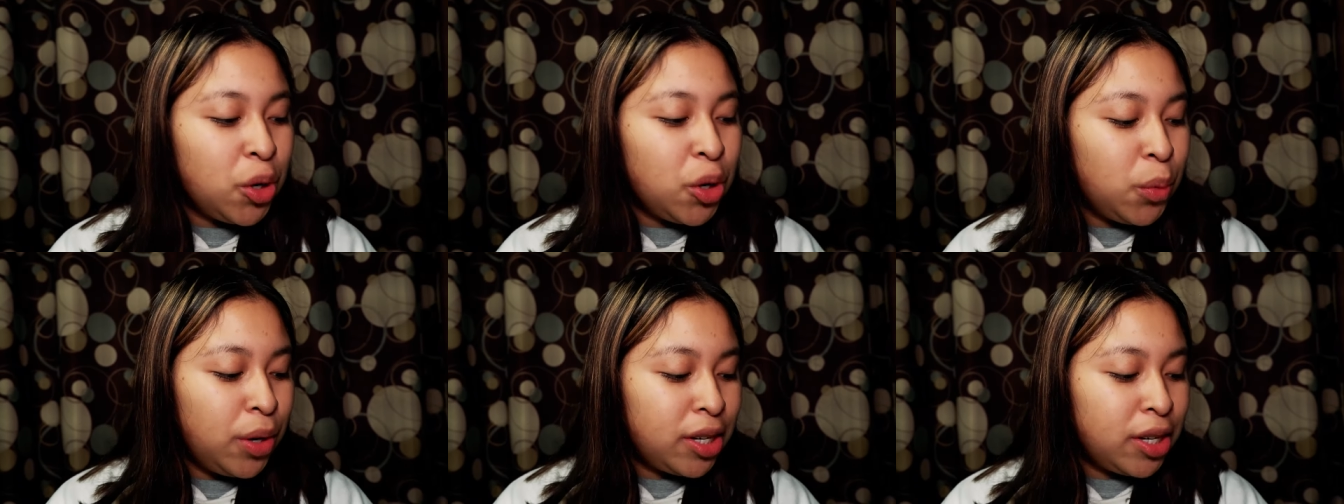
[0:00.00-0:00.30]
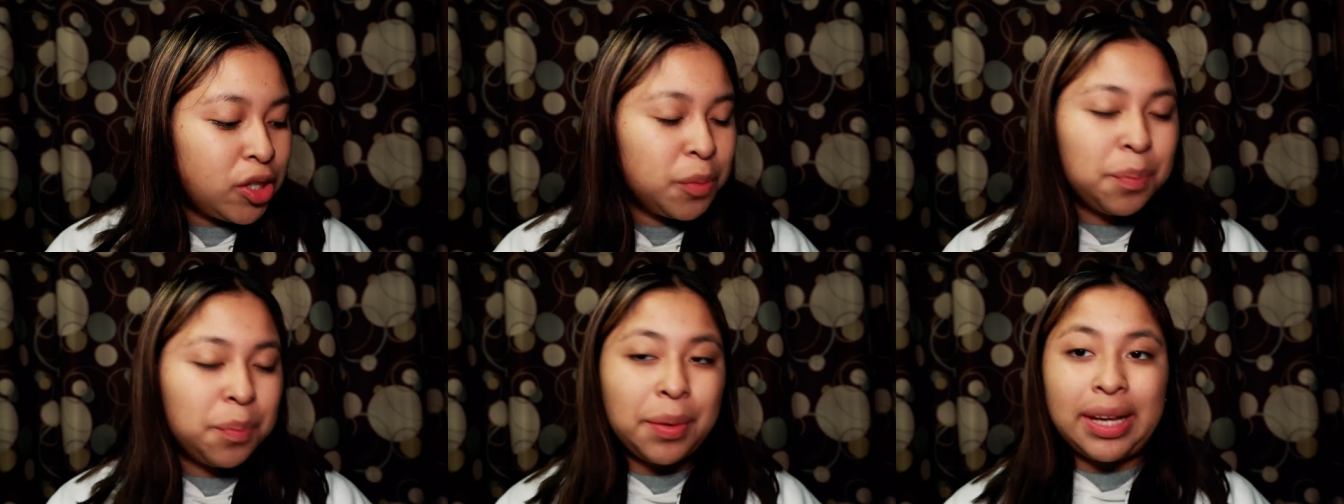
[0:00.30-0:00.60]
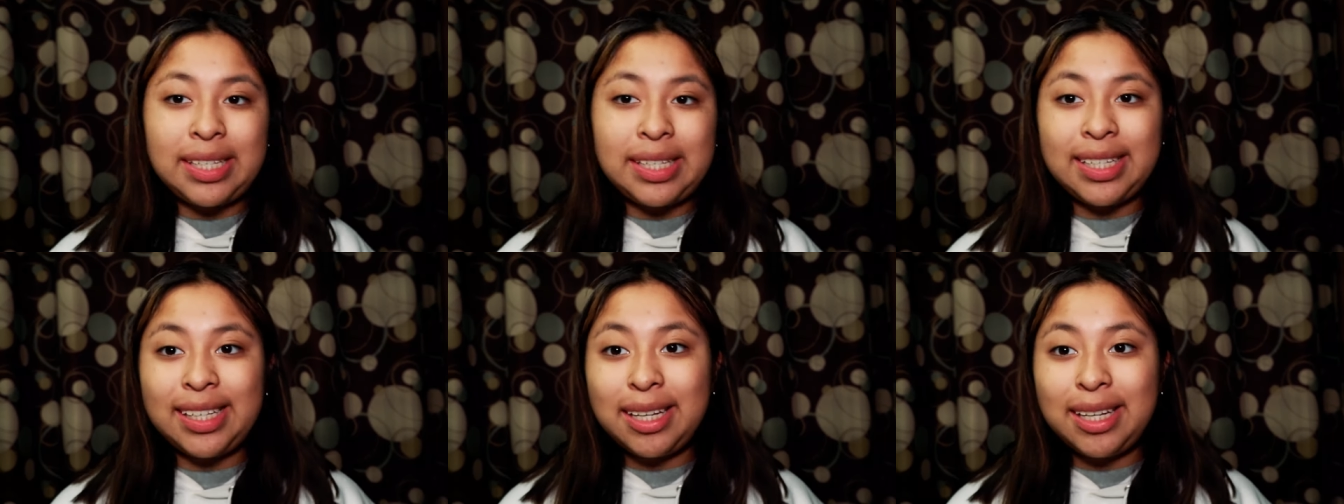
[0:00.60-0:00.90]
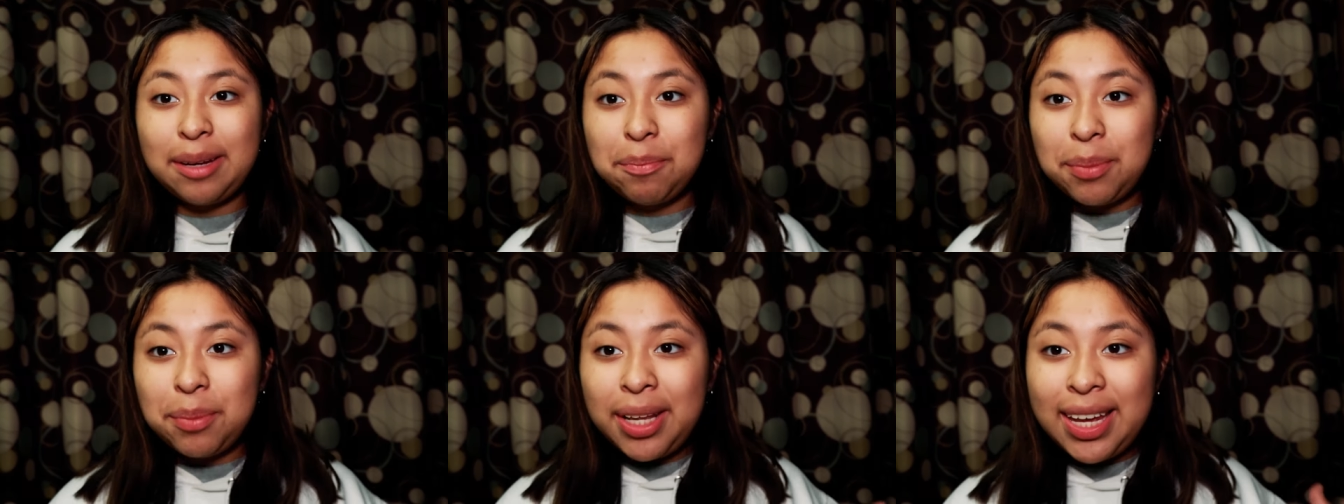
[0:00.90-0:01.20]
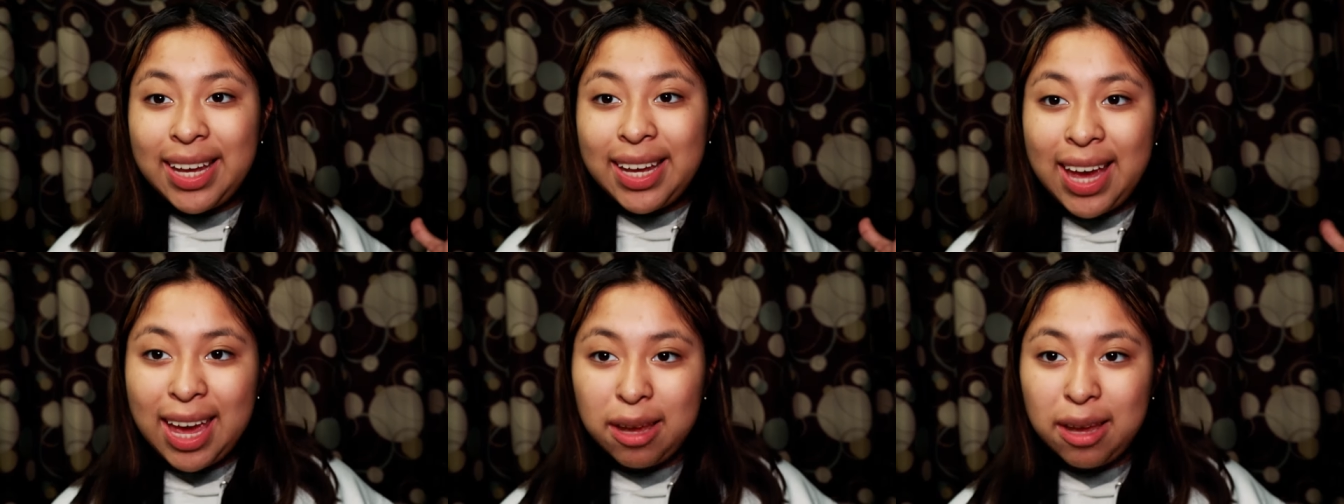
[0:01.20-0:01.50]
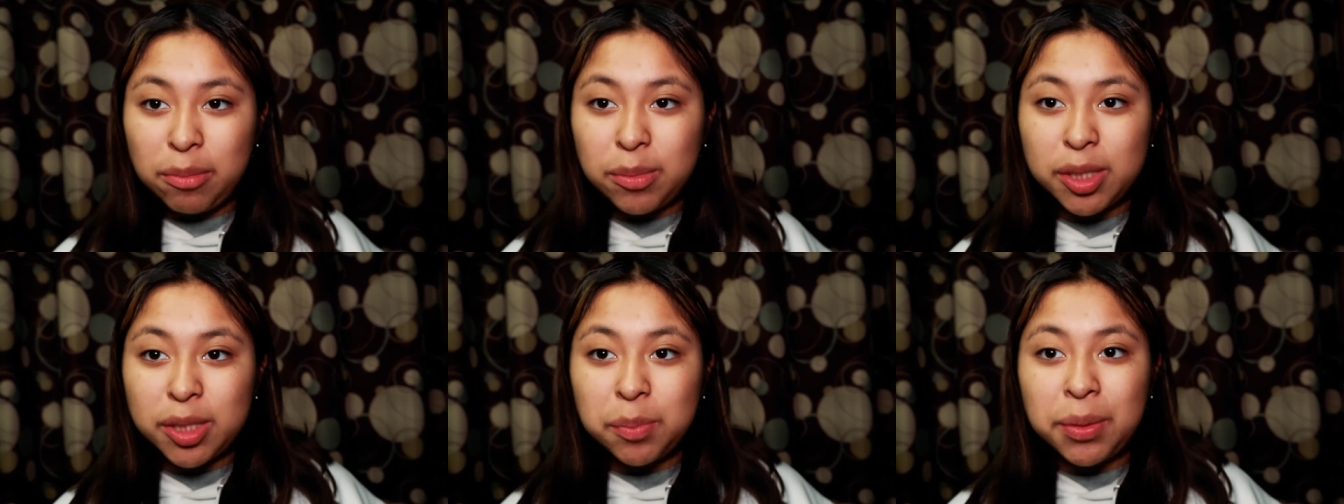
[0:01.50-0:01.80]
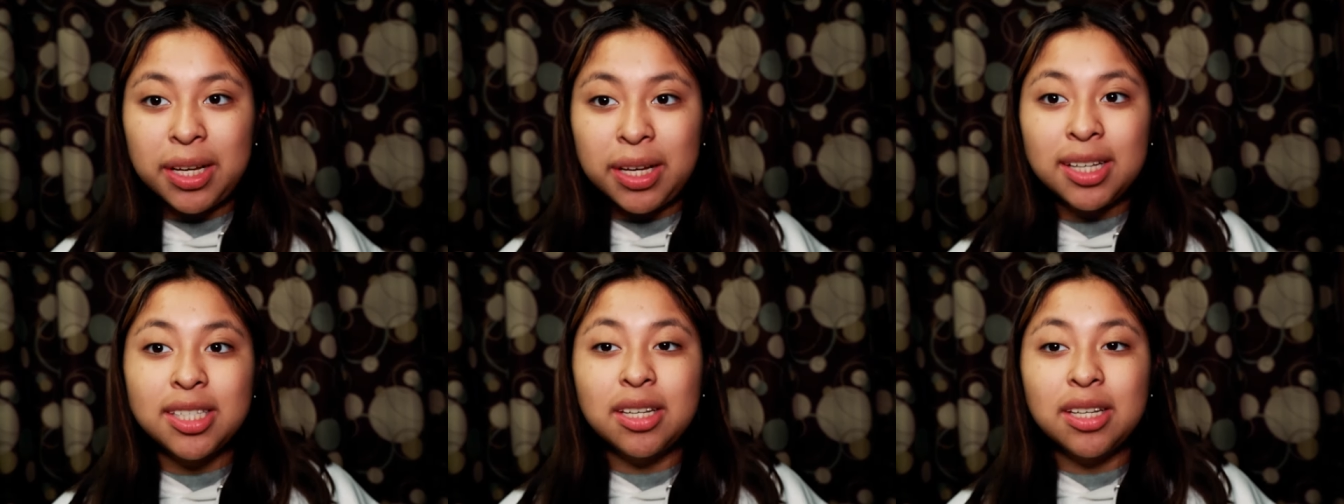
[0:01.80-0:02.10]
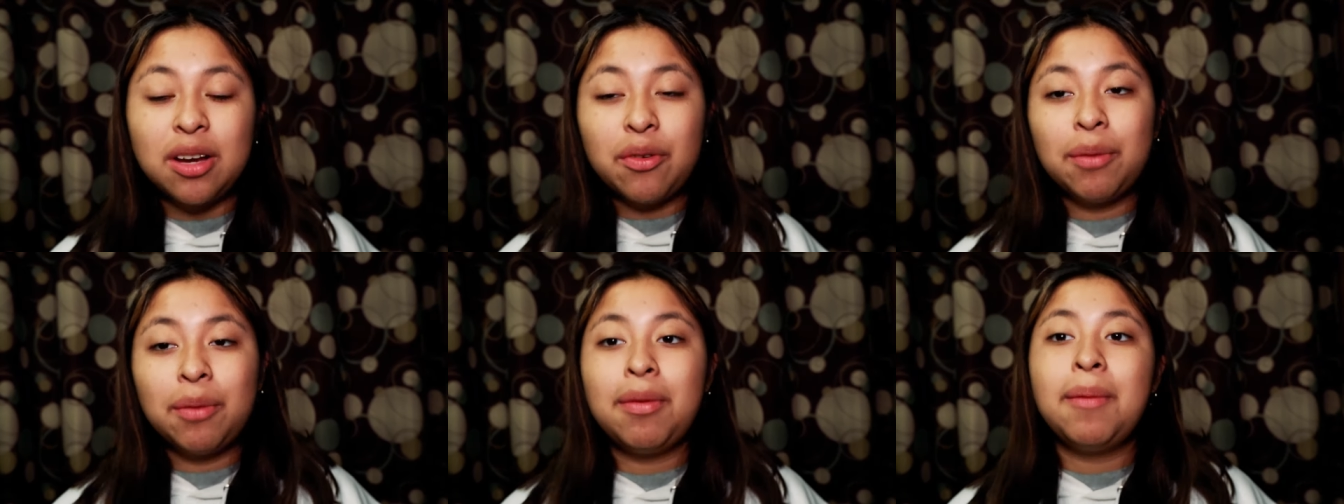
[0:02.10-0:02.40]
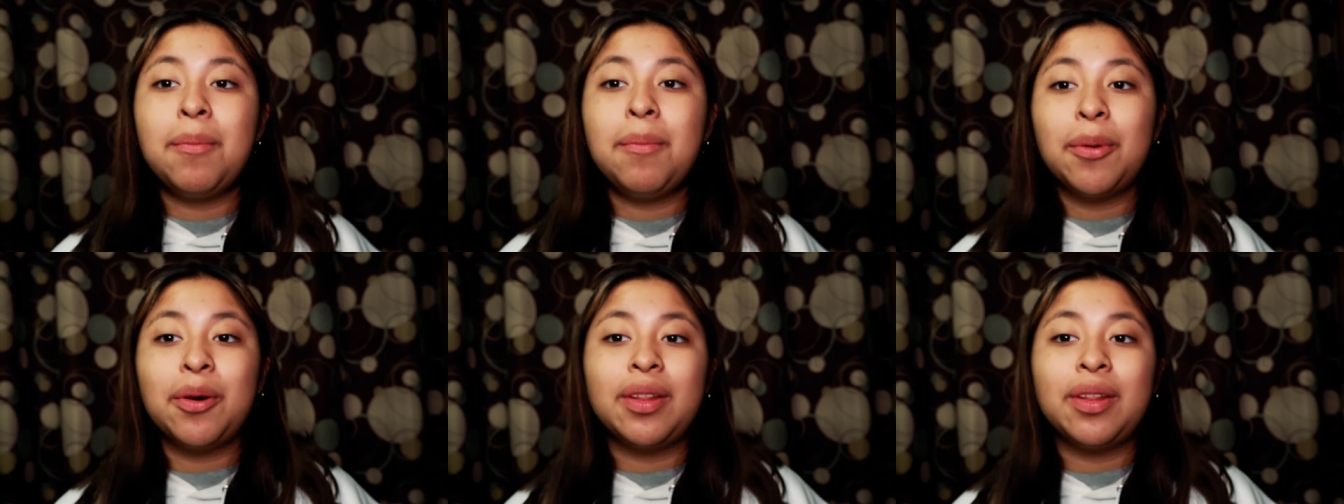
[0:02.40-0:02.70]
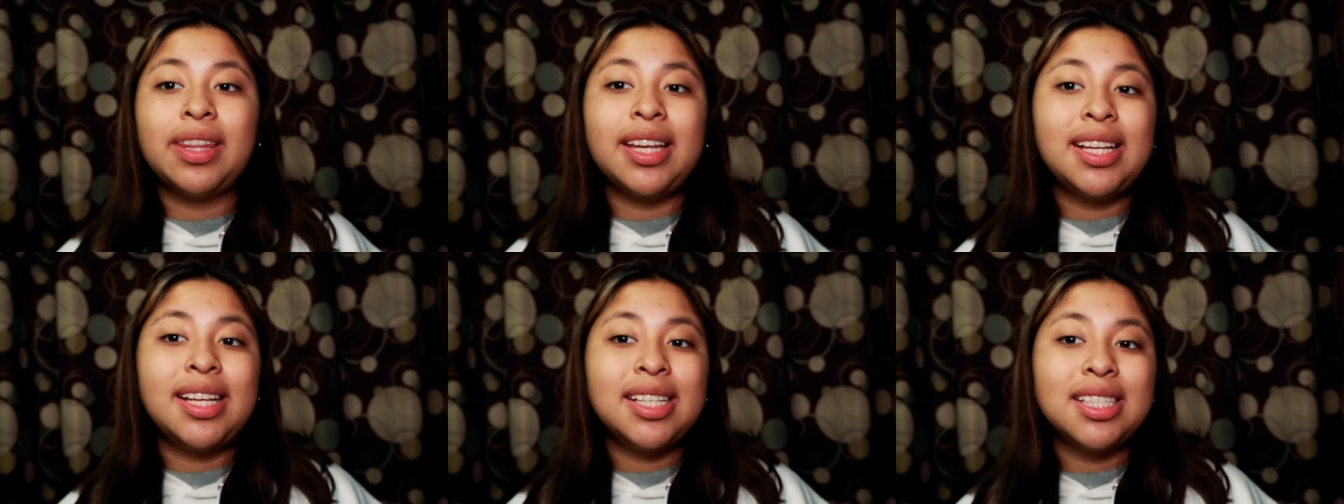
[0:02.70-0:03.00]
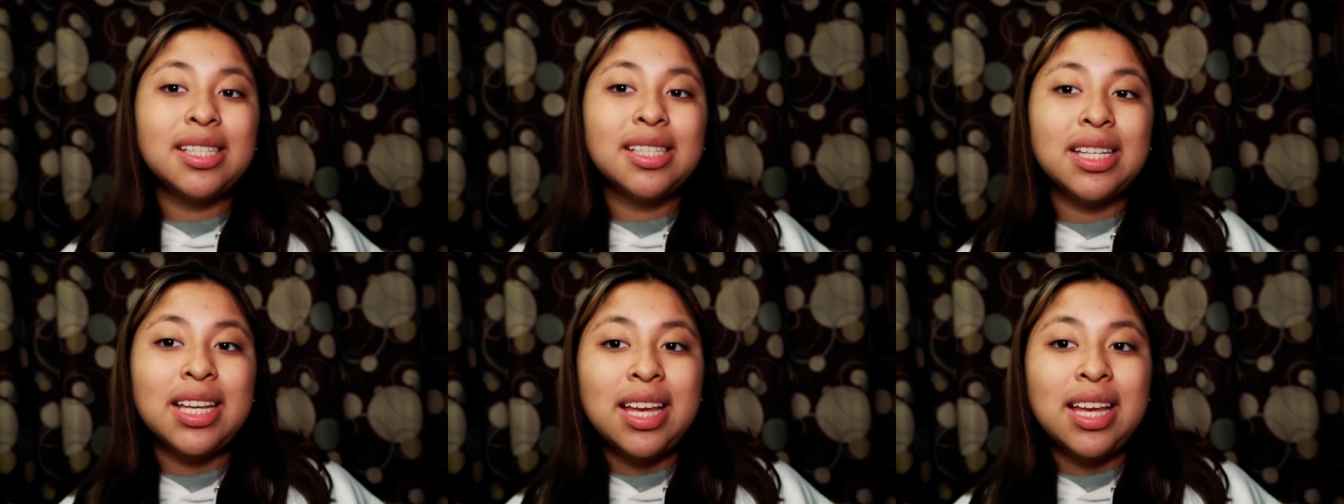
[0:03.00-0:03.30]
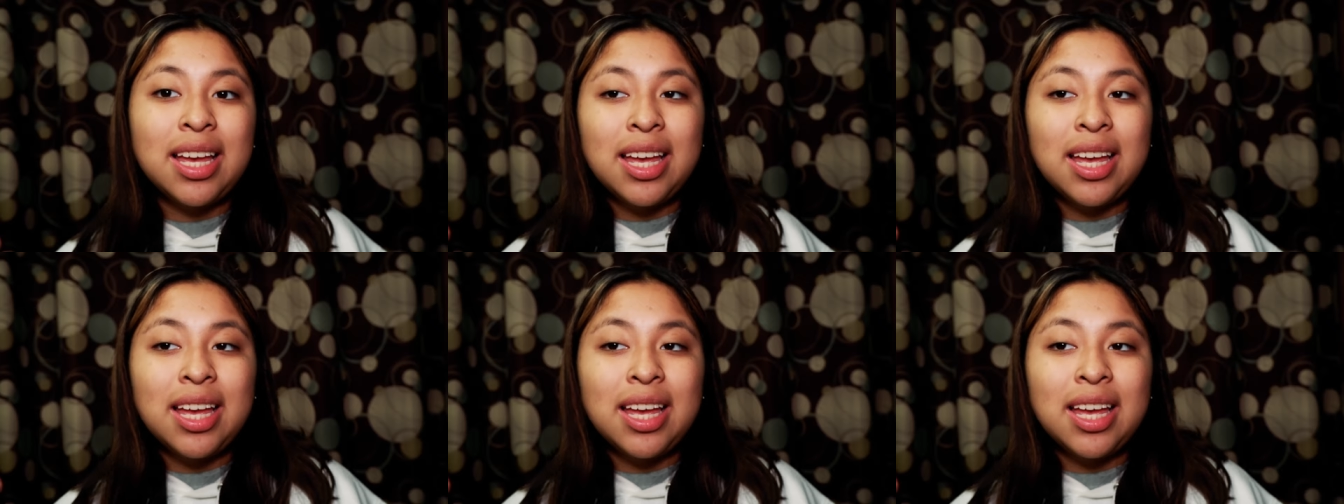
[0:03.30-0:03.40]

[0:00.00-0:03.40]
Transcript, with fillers: you need to basically play games because remember these